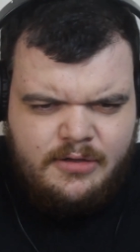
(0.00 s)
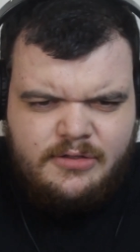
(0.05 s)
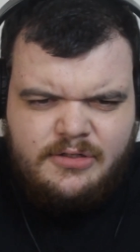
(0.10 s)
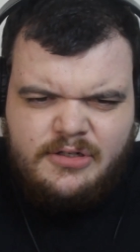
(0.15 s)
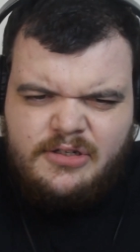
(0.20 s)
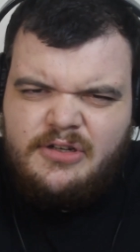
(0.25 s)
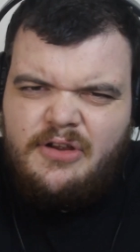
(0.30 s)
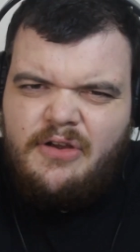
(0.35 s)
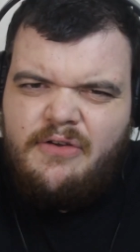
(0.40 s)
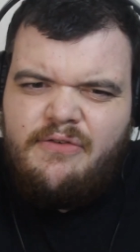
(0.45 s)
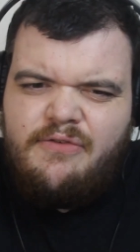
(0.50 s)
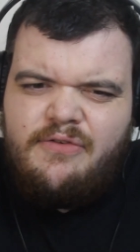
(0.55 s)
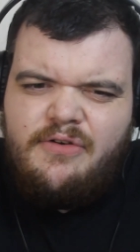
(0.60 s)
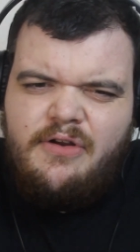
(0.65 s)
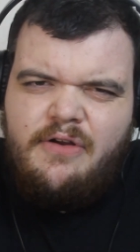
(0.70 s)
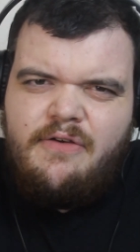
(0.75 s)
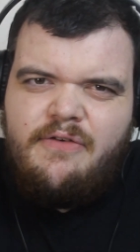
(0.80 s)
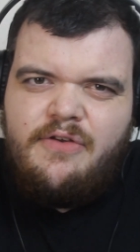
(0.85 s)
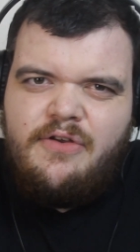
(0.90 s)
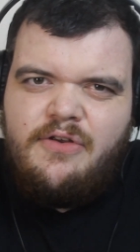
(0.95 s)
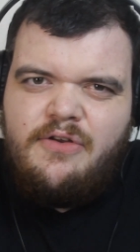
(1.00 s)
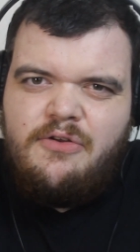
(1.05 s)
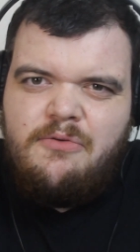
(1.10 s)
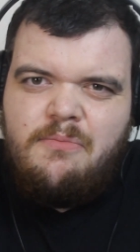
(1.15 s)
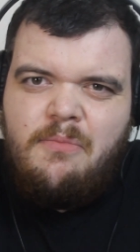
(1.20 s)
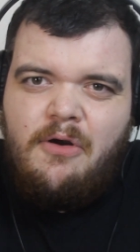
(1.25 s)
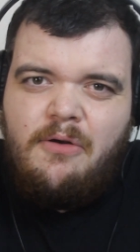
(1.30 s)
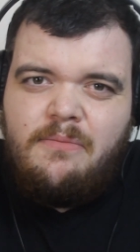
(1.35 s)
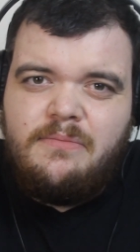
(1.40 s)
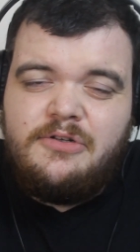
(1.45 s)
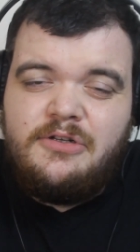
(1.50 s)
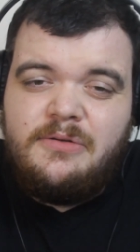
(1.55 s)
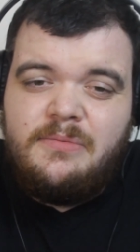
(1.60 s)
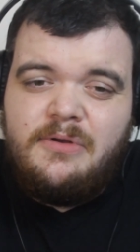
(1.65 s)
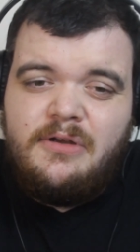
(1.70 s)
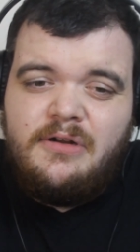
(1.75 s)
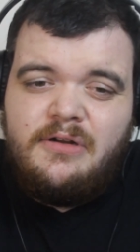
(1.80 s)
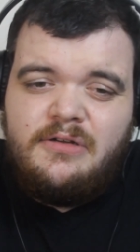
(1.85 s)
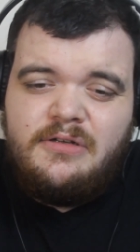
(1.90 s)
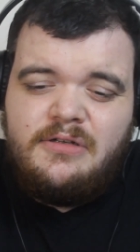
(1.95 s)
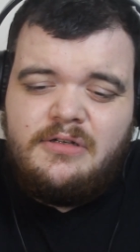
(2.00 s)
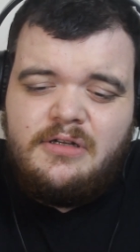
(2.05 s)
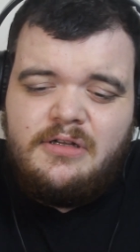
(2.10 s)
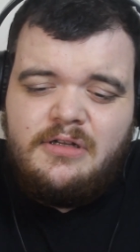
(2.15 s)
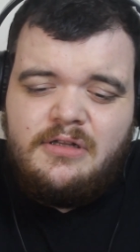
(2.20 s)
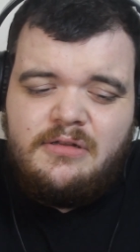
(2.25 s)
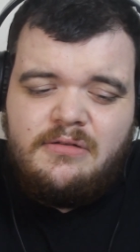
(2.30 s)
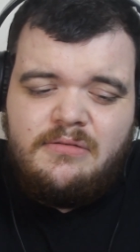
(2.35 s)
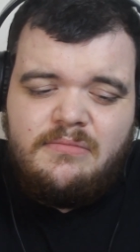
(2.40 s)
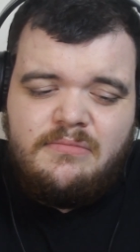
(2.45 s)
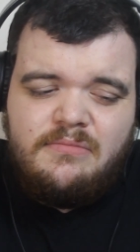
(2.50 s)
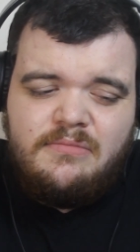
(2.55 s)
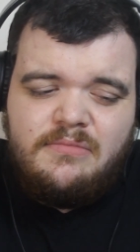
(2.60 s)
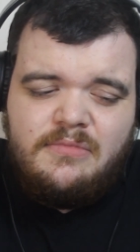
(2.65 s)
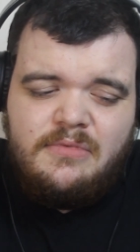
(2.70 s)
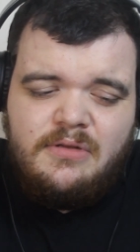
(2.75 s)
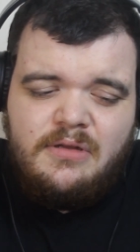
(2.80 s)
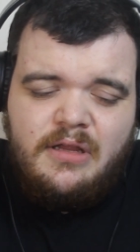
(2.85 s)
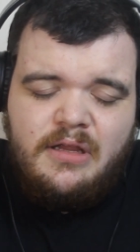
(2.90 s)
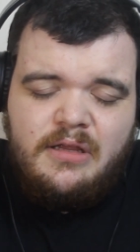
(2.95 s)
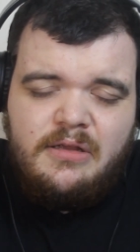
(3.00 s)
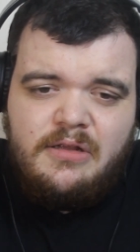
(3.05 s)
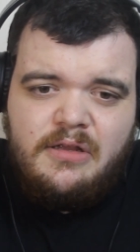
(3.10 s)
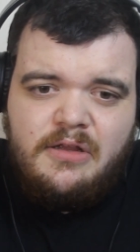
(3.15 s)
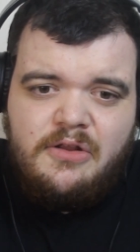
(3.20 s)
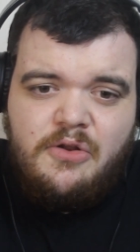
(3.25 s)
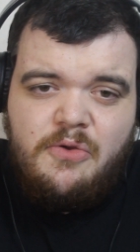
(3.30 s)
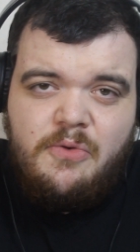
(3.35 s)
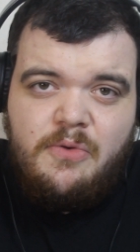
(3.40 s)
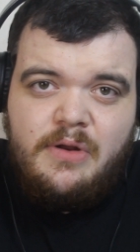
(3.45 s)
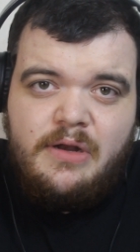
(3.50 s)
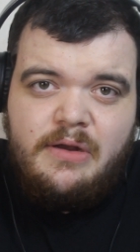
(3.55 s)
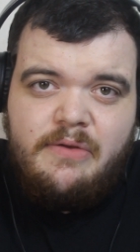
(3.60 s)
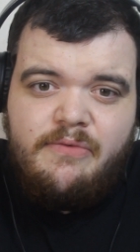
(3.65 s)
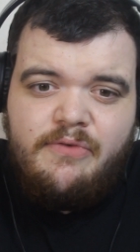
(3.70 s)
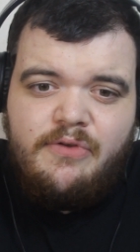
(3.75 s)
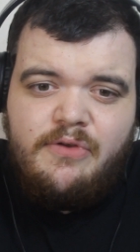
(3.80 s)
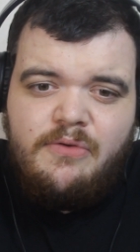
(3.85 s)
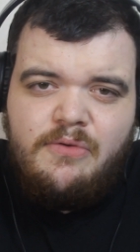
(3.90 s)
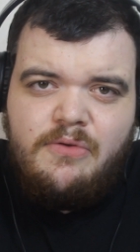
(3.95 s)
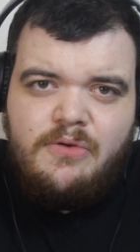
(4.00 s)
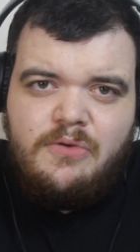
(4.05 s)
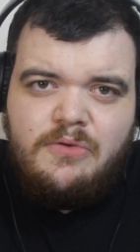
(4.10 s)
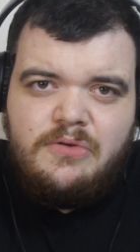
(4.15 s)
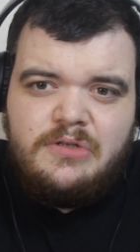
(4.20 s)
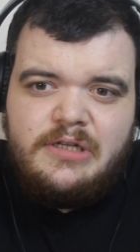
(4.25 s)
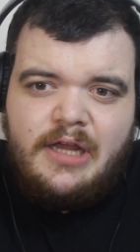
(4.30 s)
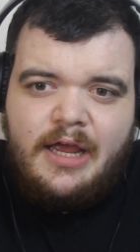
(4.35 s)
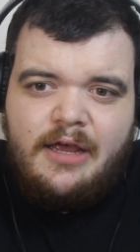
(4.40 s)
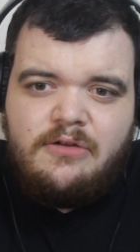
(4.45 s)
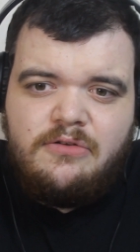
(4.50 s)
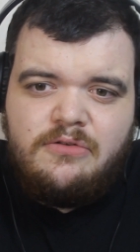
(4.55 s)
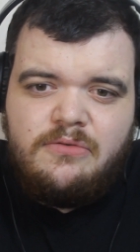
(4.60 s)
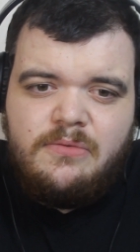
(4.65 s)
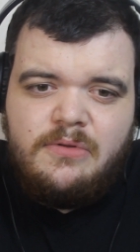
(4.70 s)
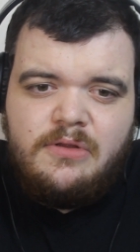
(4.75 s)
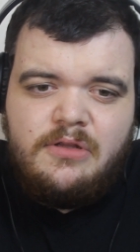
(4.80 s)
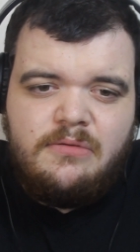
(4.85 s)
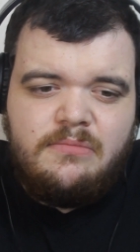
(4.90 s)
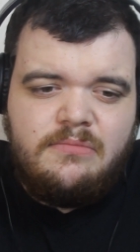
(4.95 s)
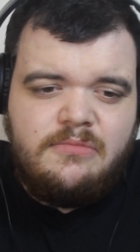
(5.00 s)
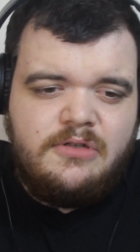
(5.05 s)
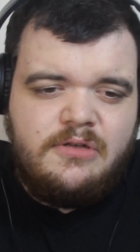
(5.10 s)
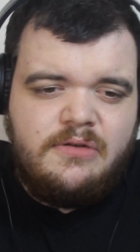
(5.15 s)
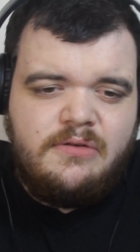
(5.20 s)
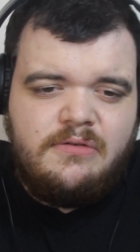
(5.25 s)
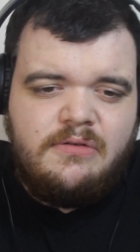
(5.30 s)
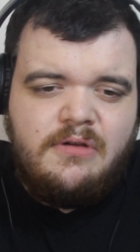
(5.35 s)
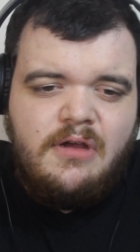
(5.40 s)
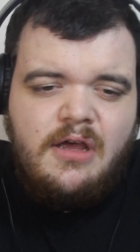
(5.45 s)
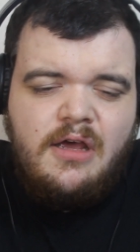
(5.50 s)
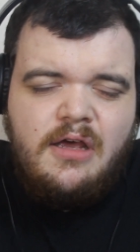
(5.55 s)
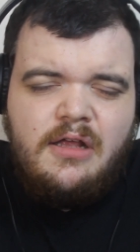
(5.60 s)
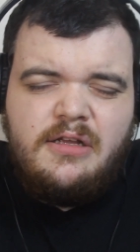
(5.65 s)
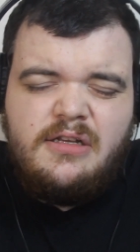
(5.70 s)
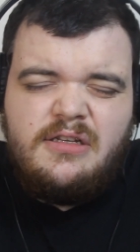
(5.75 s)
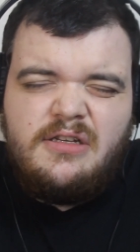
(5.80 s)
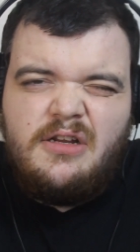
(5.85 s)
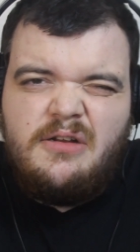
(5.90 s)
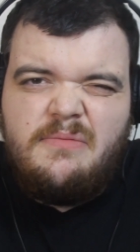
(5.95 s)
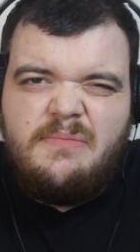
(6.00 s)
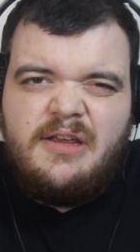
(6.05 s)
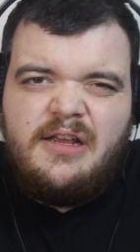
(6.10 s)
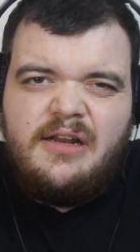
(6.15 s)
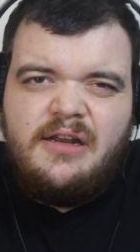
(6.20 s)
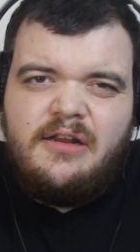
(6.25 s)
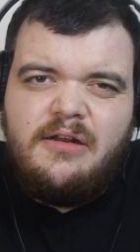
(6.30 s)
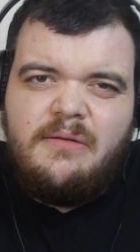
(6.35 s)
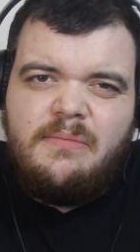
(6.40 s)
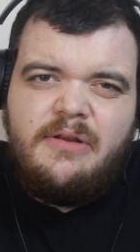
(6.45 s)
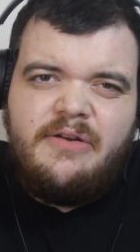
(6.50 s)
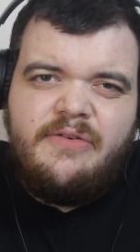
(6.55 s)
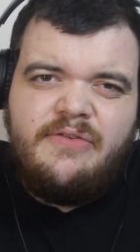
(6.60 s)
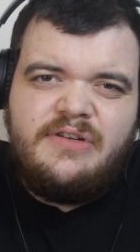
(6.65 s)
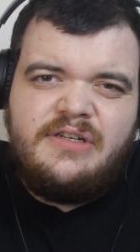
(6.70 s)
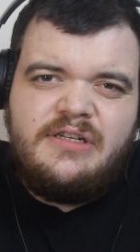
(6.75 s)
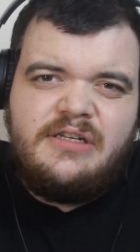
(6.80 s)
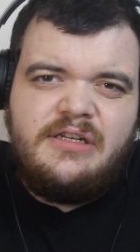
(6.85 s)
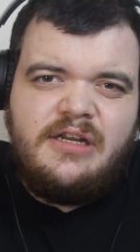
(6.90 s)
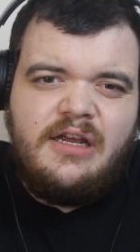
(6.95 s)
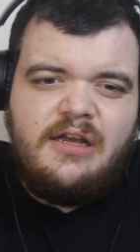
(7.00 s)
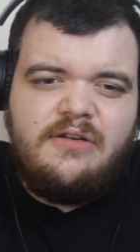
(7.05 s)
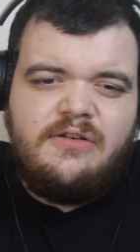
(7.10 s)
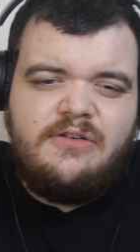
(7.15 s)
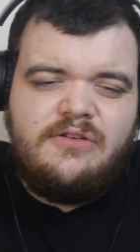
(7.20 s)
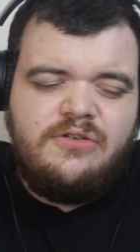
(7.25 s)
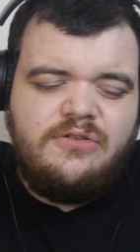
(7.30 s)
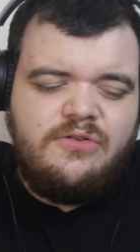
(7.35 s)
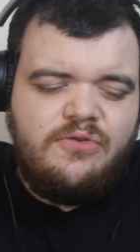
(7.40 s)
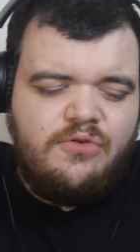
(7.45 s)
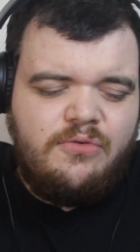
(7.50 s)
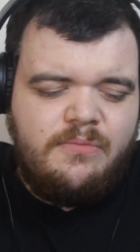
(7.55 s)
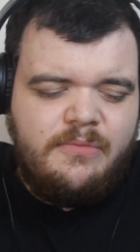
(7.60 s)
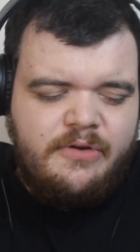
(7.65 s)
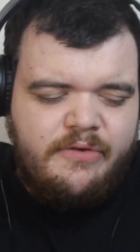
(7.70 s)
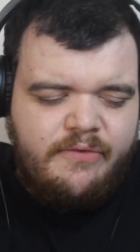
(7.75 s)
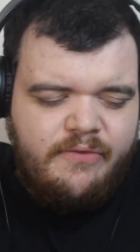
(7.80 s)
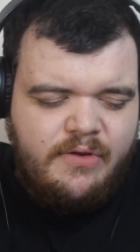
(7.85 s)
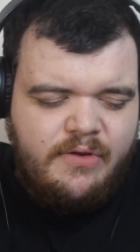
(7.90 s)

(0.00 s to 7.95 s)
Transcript: just going through a few new props, to be honest, and doing a few new sounds with them, so it's going to be a little bit of a sound assortment